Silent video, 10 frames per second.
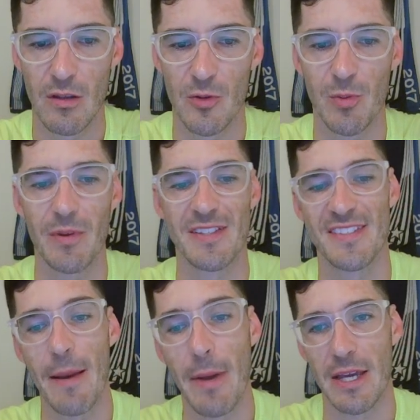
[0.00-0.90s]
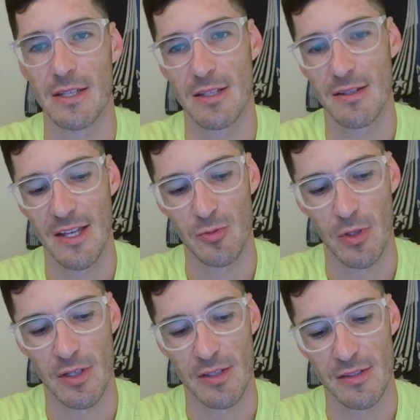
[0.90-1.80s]
It's probably a Semite. That's what
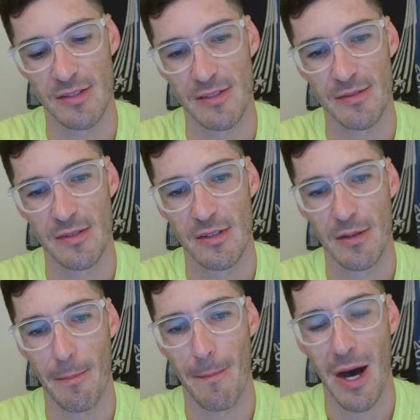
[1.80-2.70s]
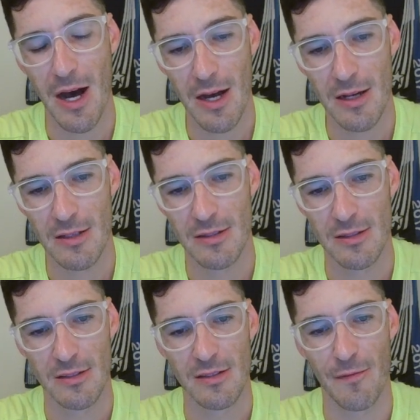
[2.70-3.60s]
it is. Ma?
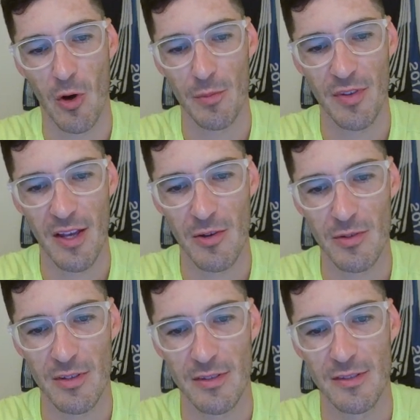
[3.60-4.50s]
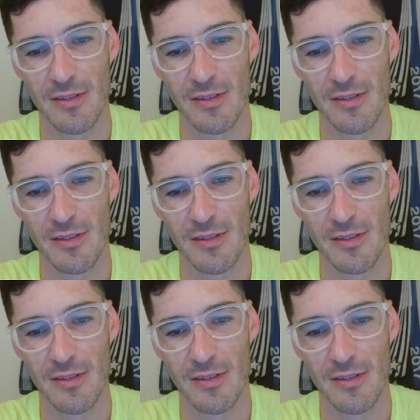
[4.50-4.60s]
Farm sound?